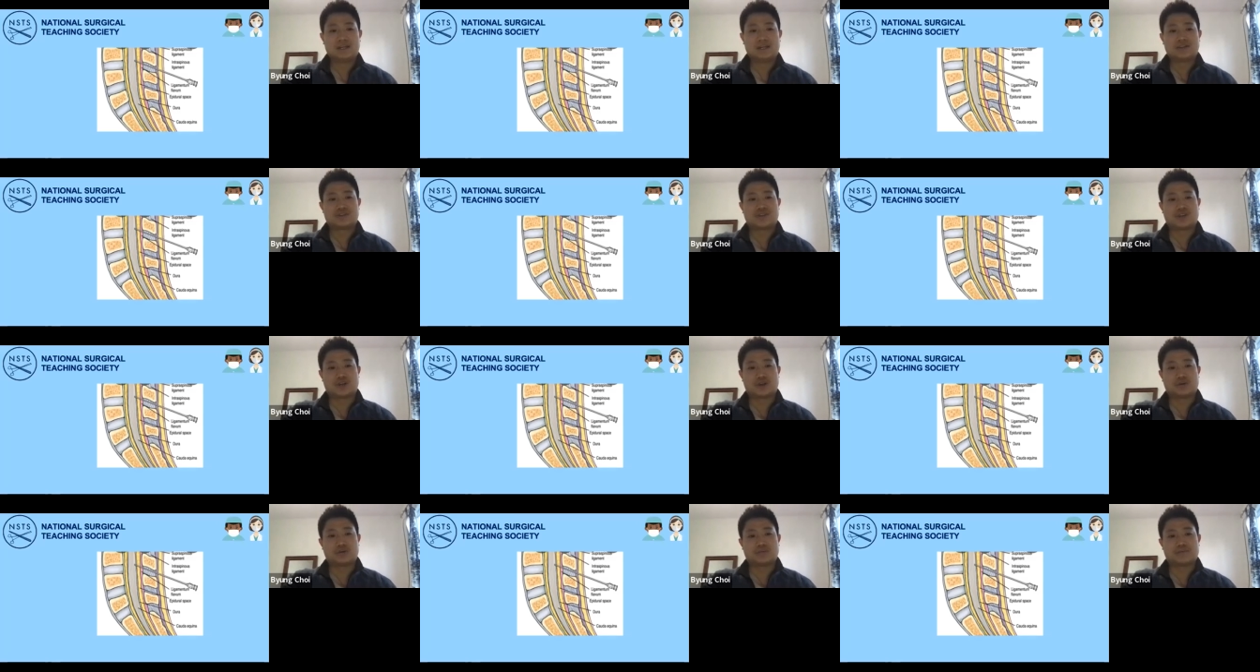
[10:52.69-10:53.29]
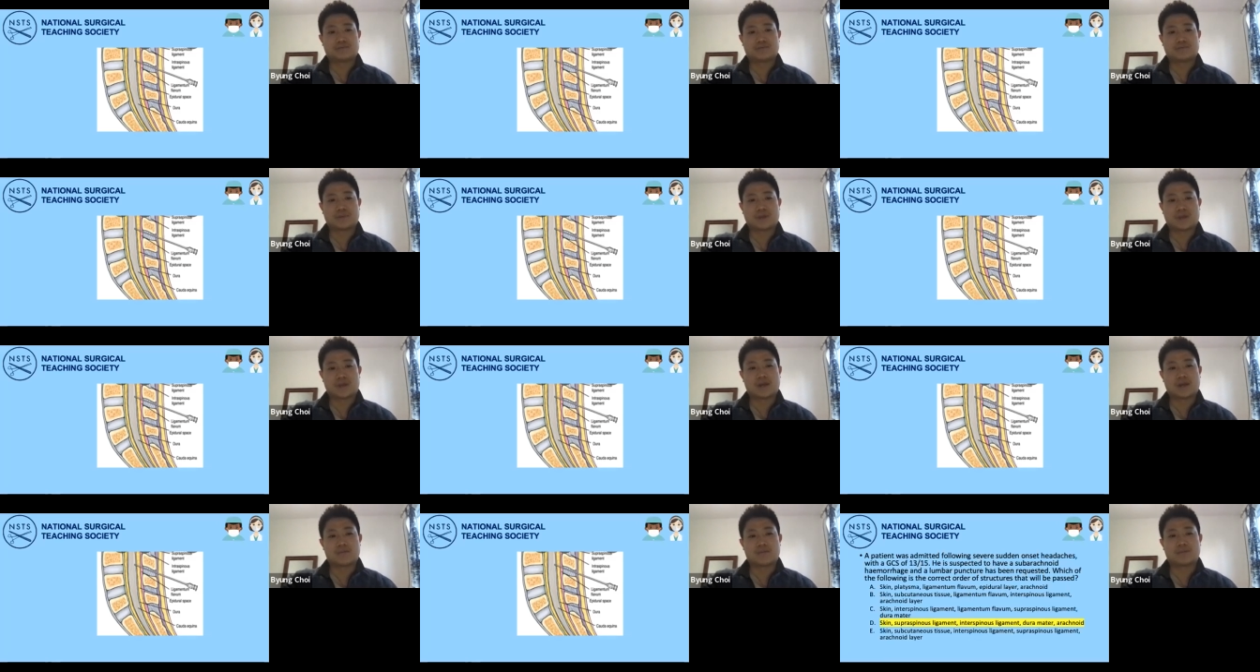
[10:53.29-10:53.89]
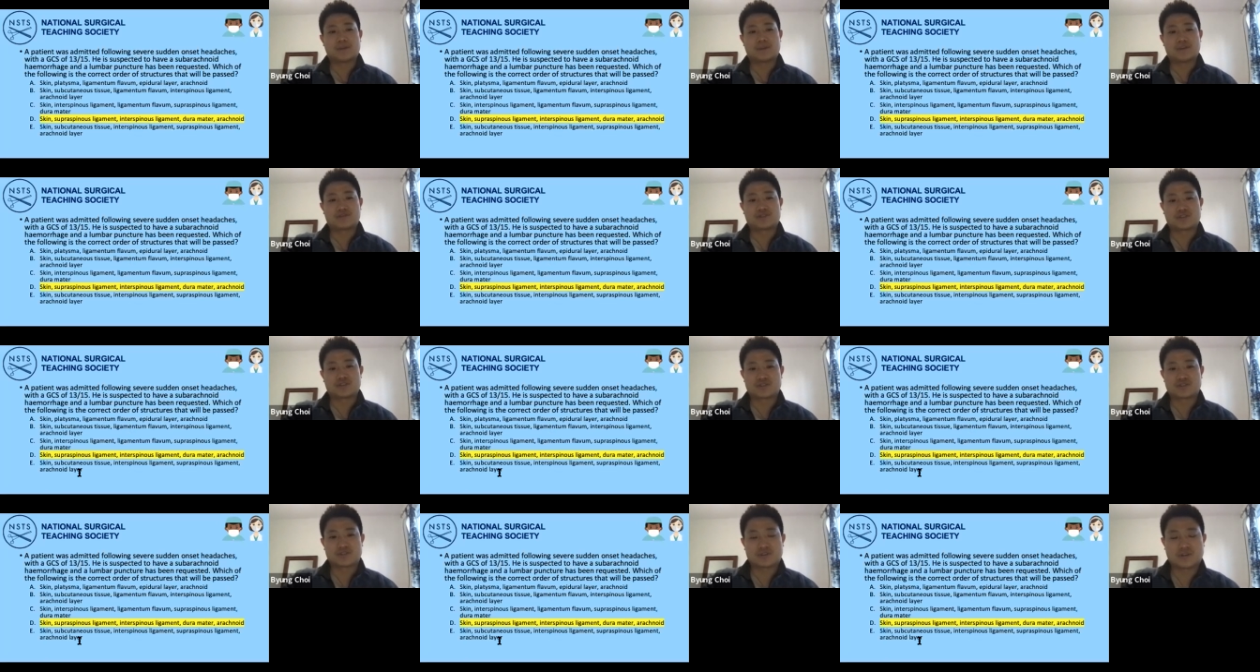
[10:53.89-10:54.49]
So it's
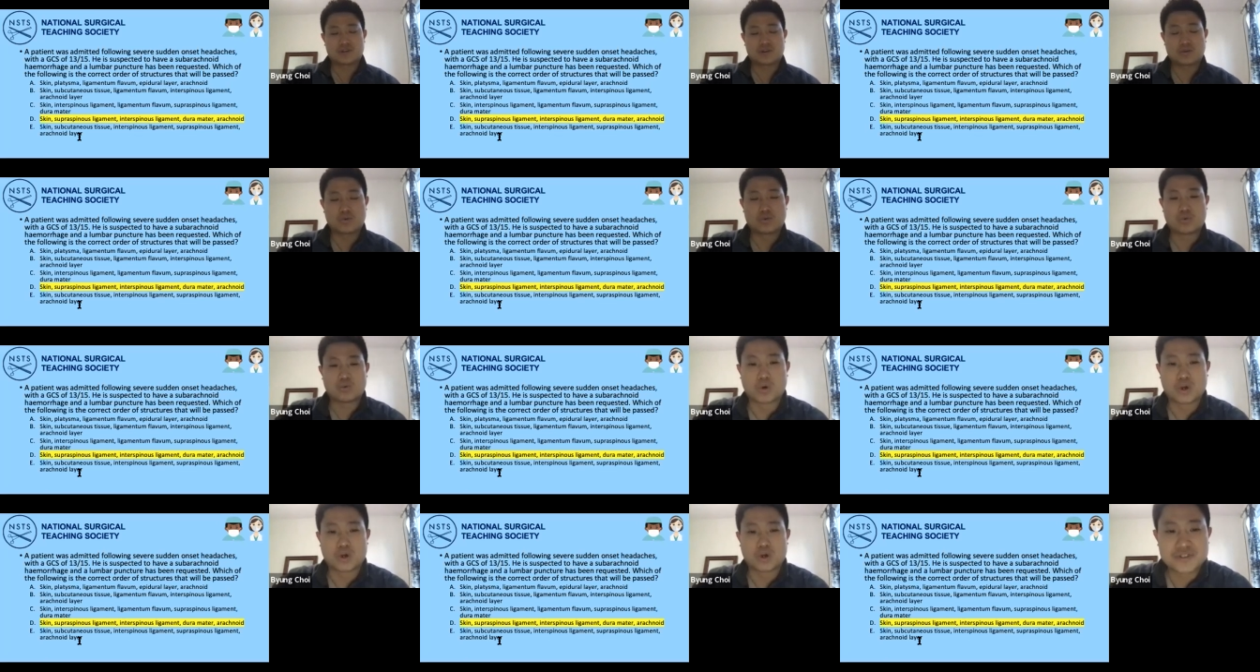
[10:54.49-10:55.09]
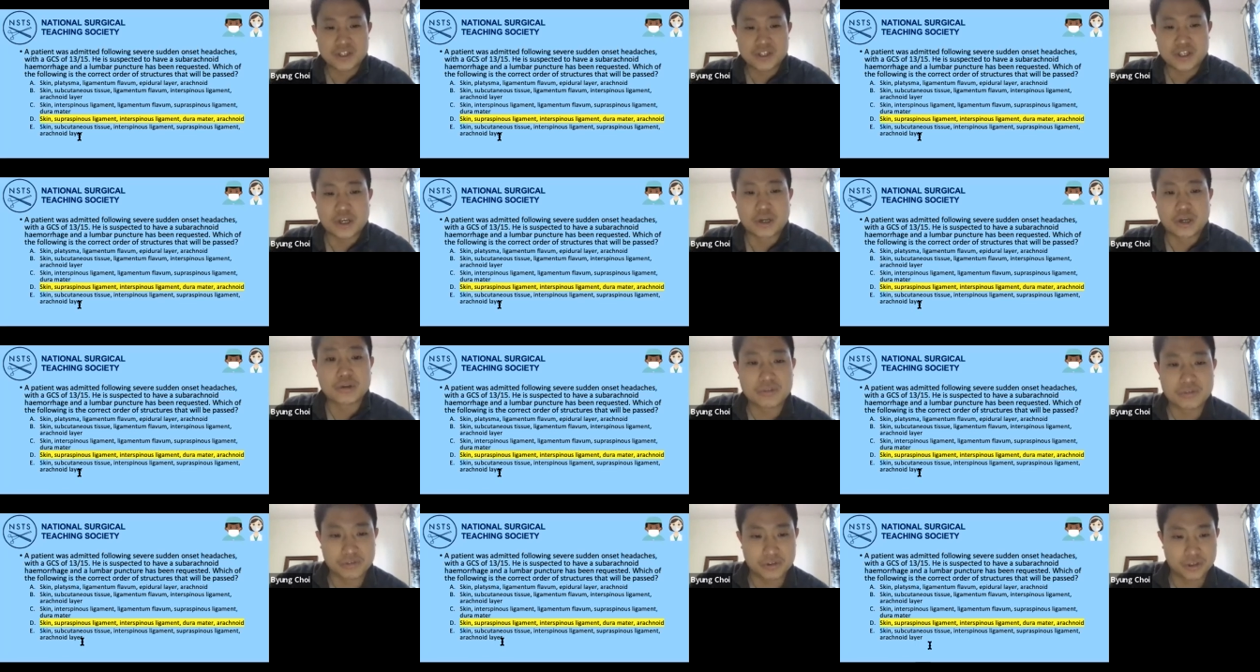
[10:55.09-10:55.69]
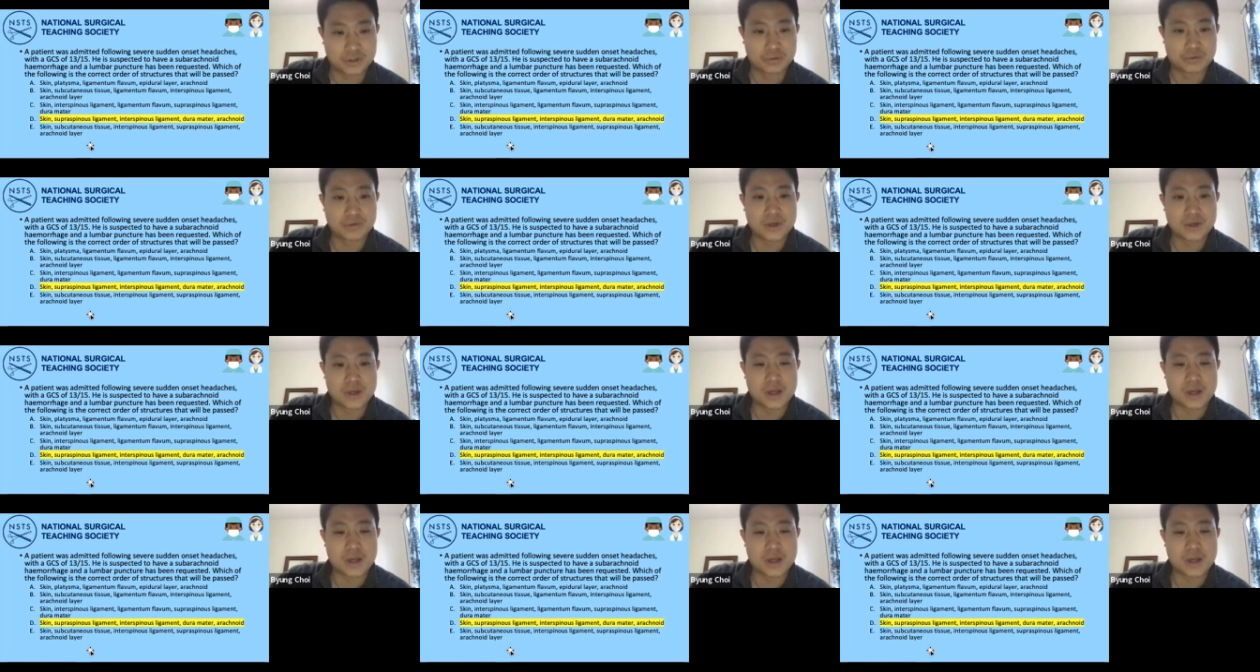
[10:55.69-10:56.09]
just one to go through.